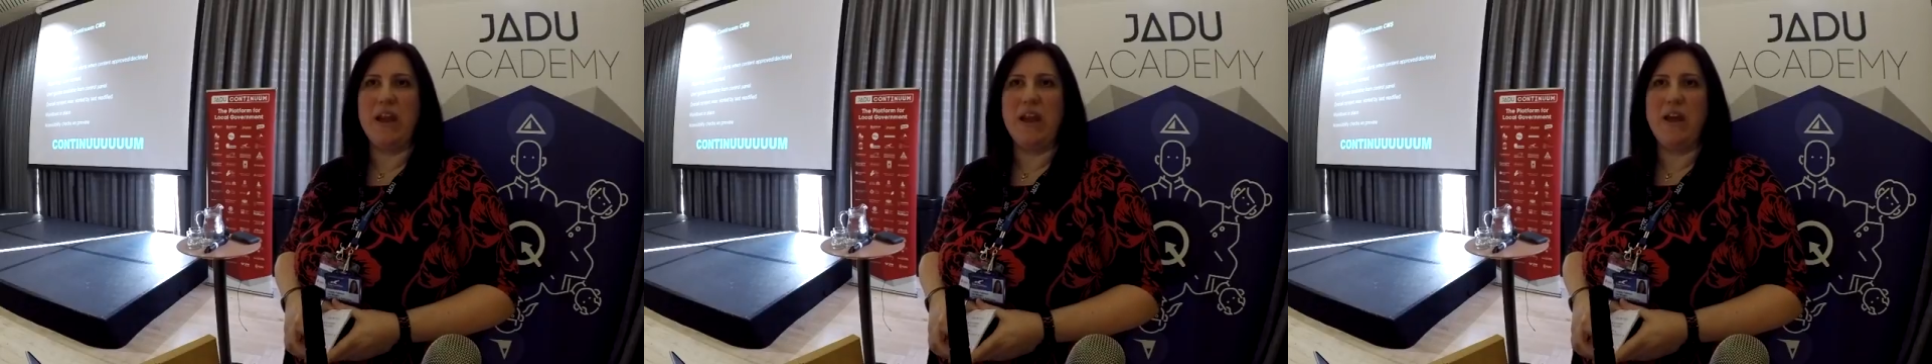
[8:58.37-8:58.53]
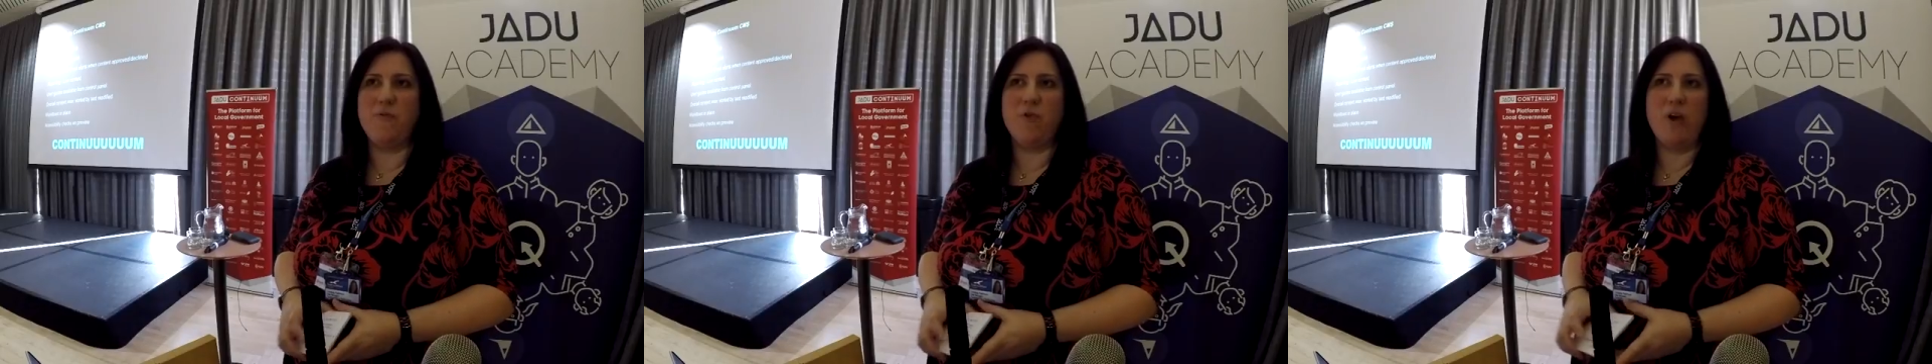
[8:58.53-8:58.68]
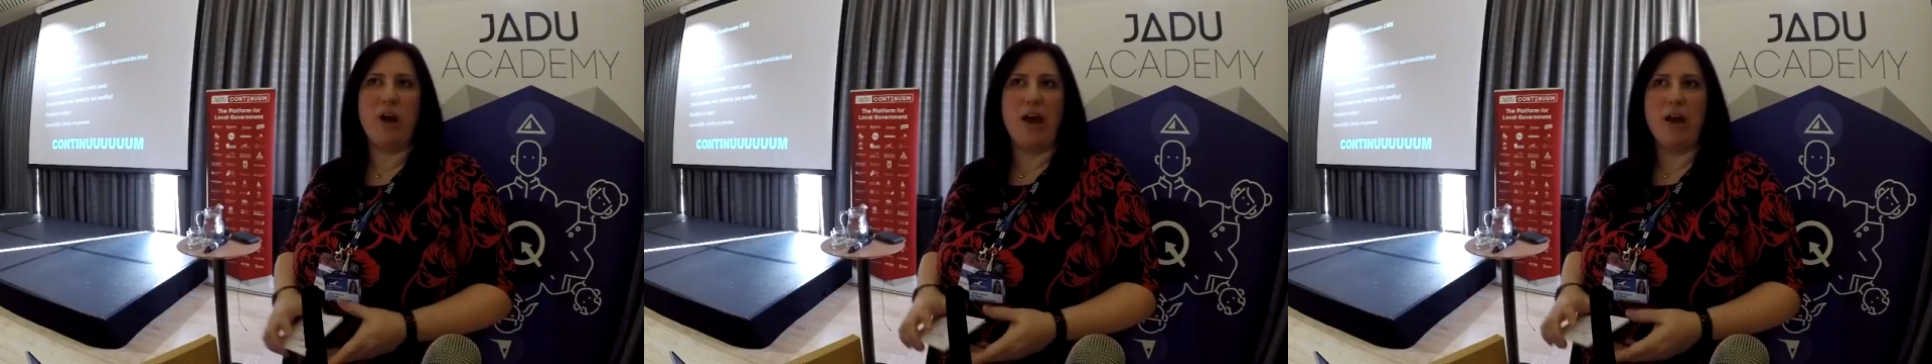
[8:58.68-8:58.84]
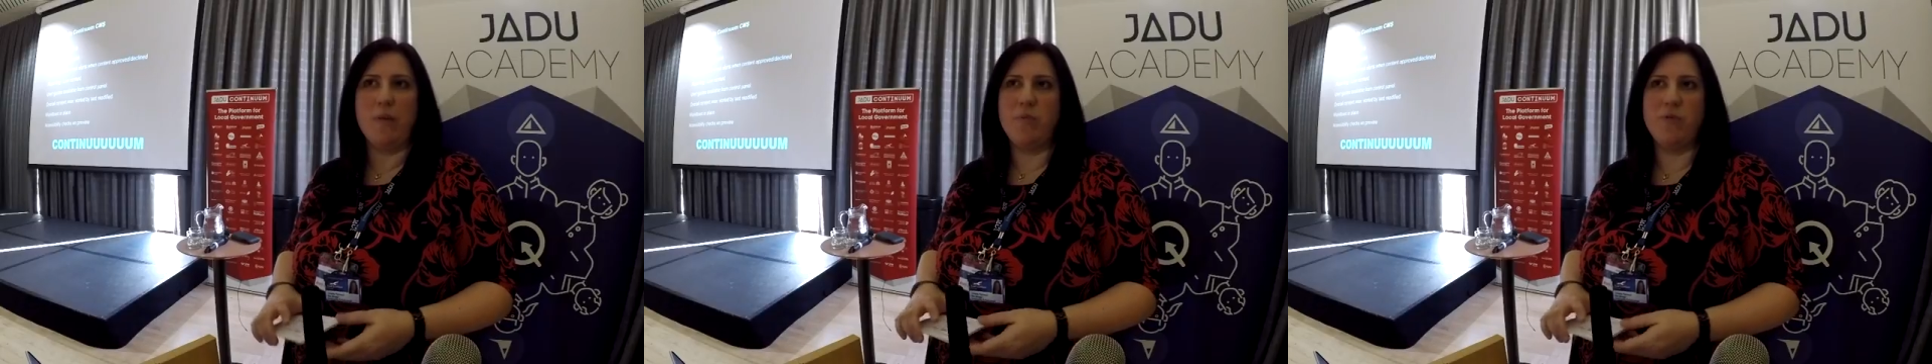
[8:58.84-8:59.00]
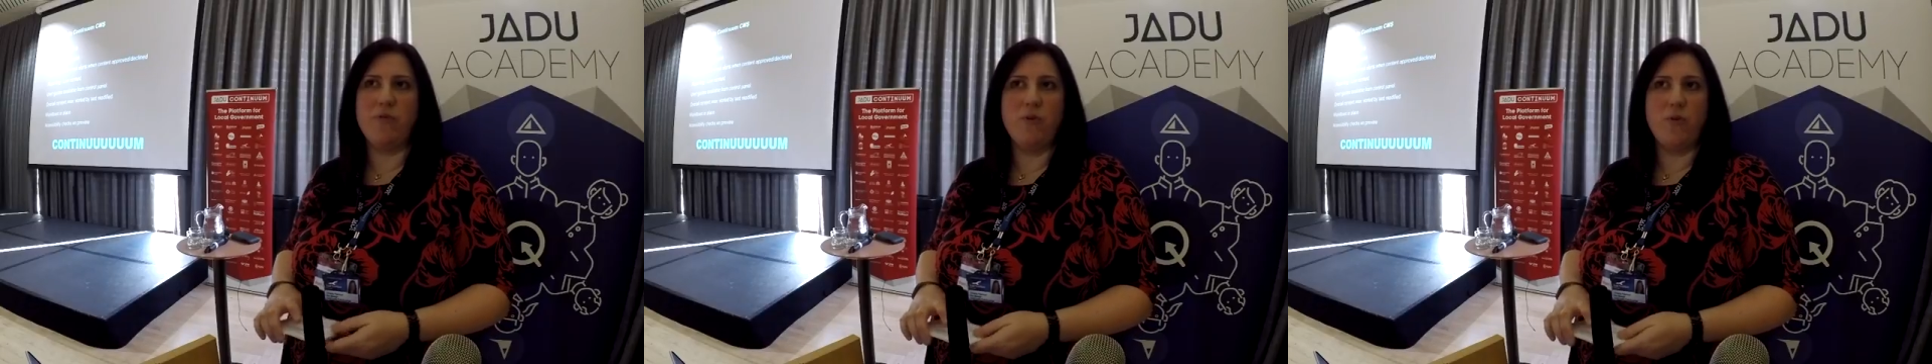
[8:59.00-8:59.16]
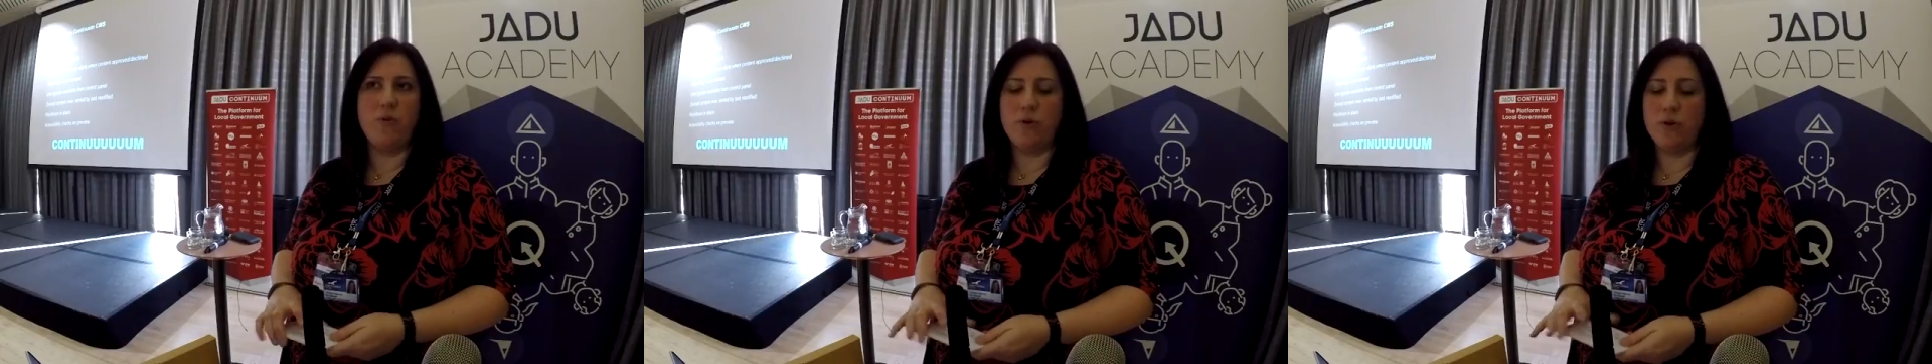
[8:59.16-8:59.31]
never had
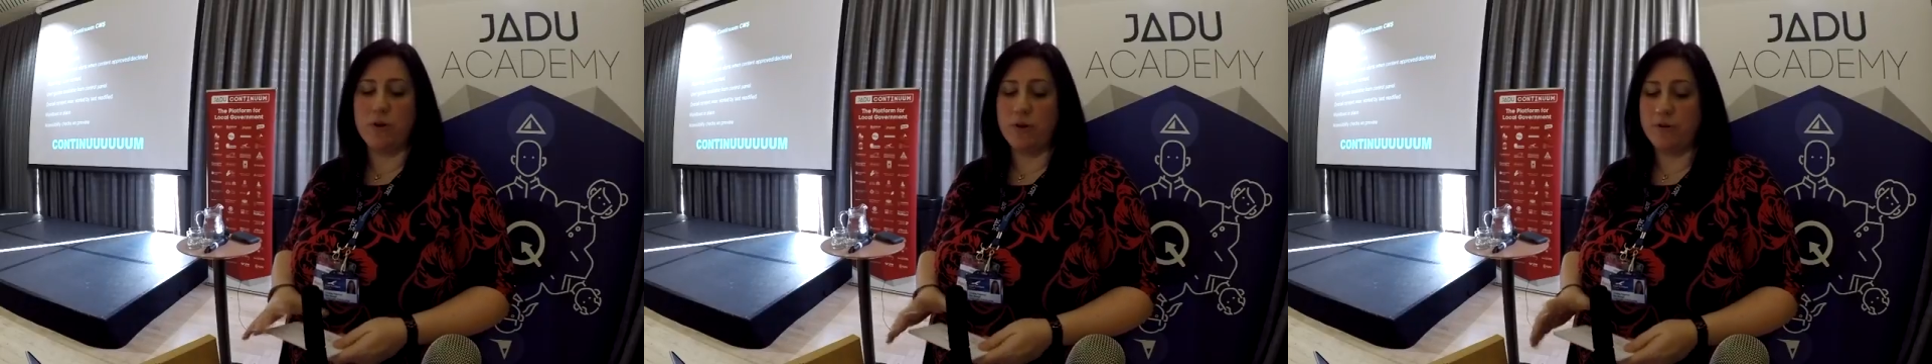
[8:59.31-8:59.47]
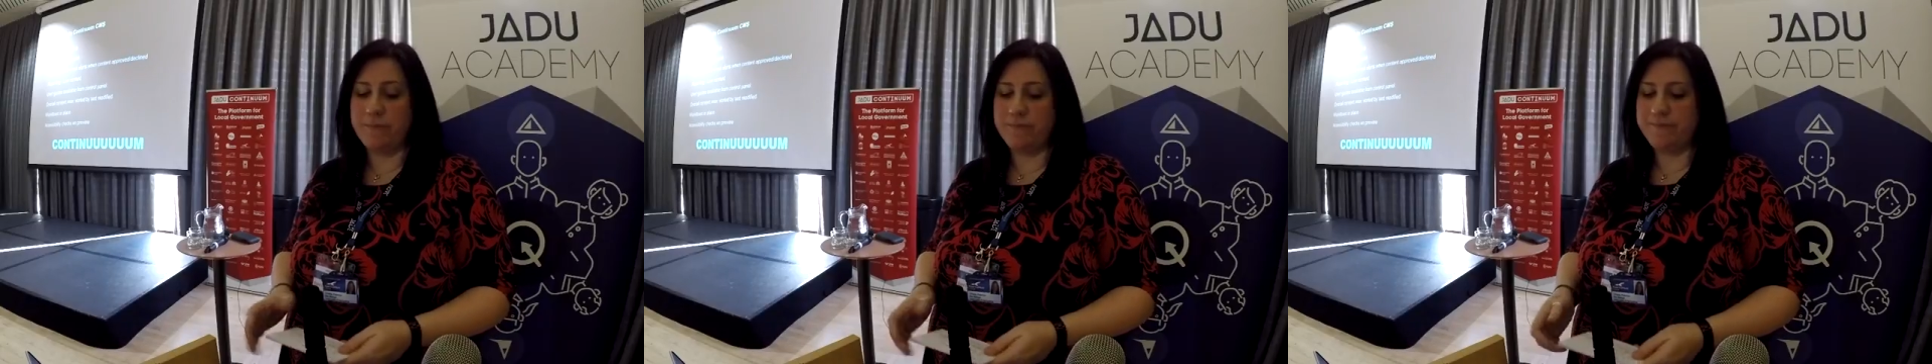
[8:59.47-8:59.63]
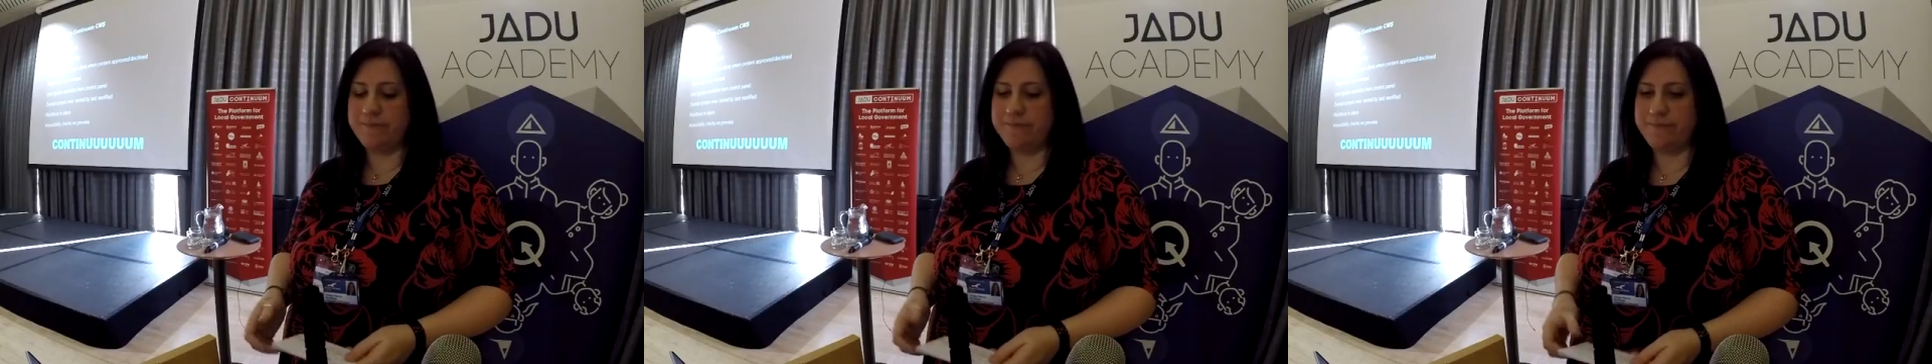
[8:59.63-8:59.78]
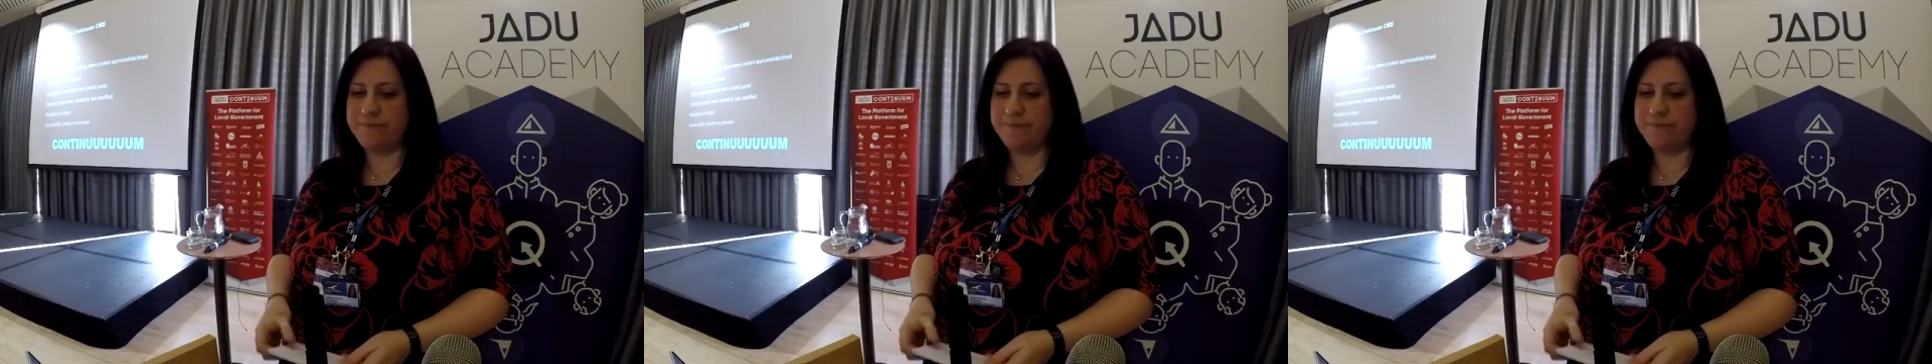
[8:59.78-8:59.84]
before.